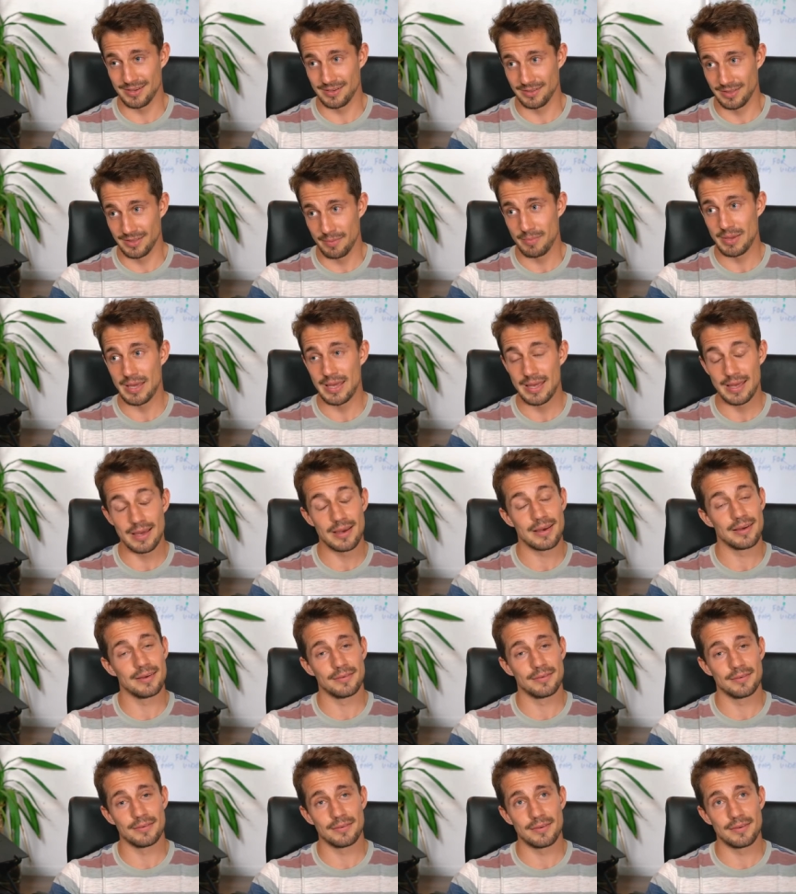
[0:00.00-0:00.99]
Let me
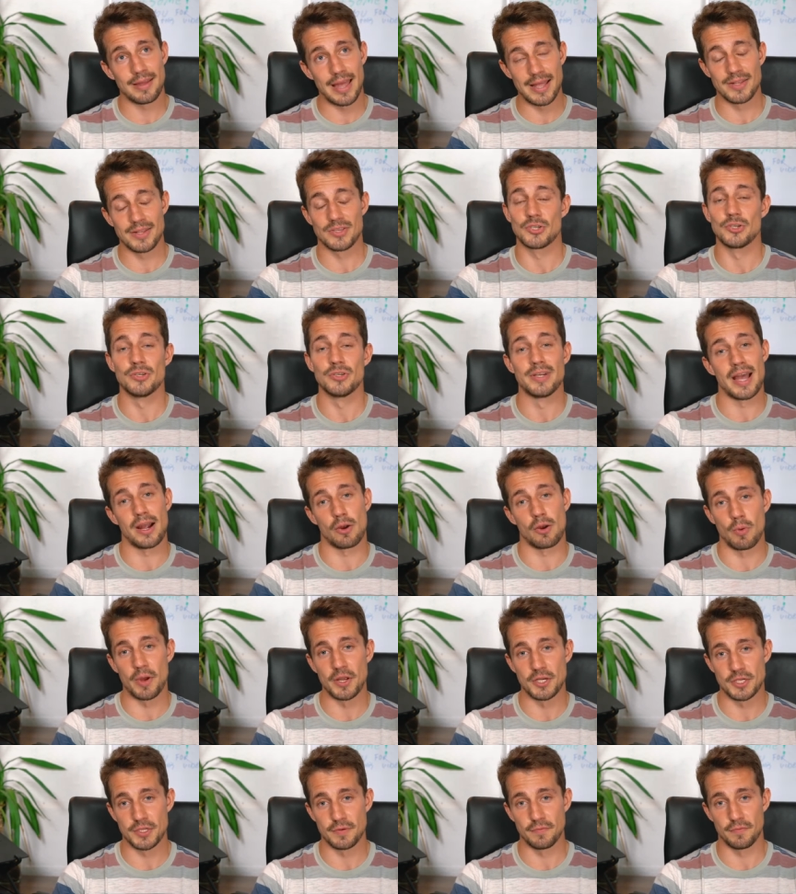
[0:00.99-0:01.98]
answer that
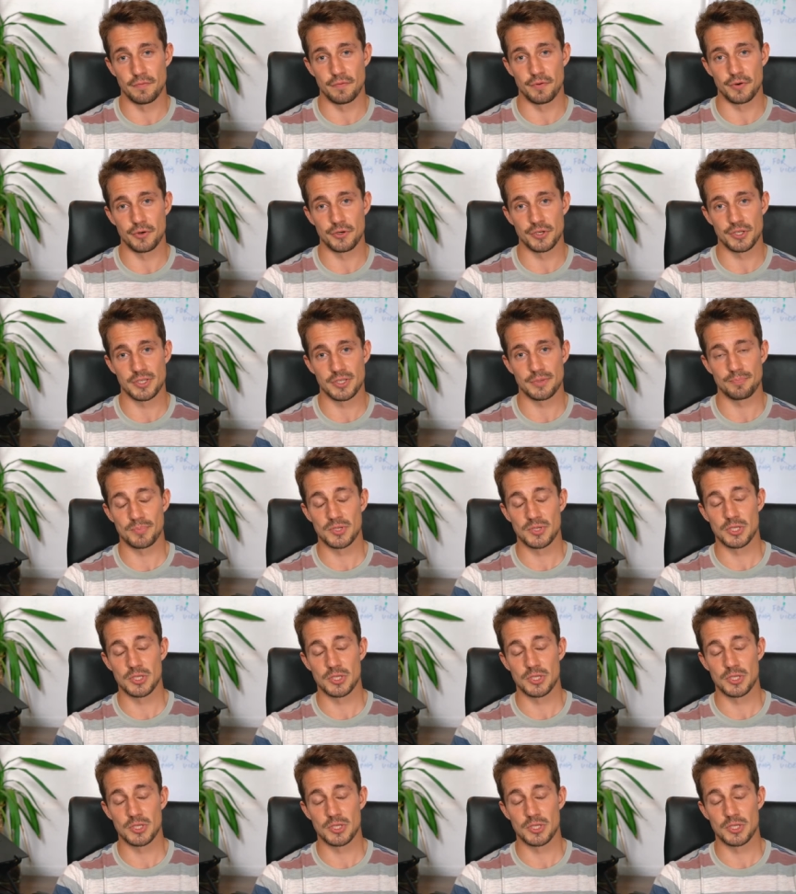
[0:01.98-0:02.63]
question first.